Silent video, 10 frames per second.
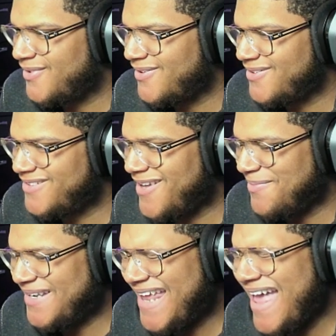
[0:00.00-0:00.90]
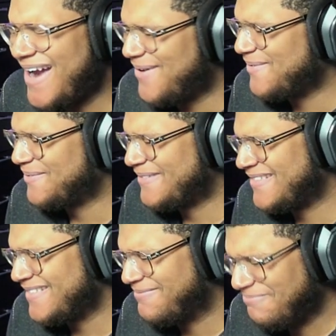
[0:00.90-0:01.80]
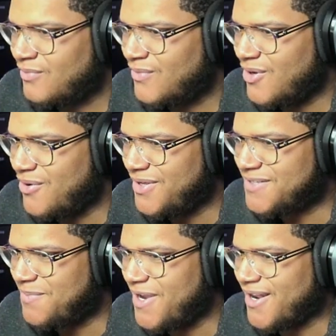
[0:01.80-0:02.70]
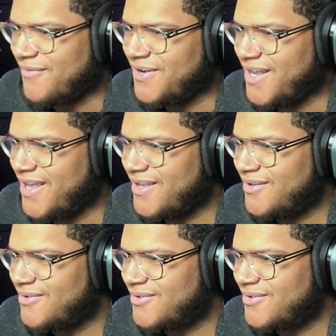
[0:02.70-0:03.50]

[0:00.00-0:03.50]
Stop it now. Oh, he gets paid every day.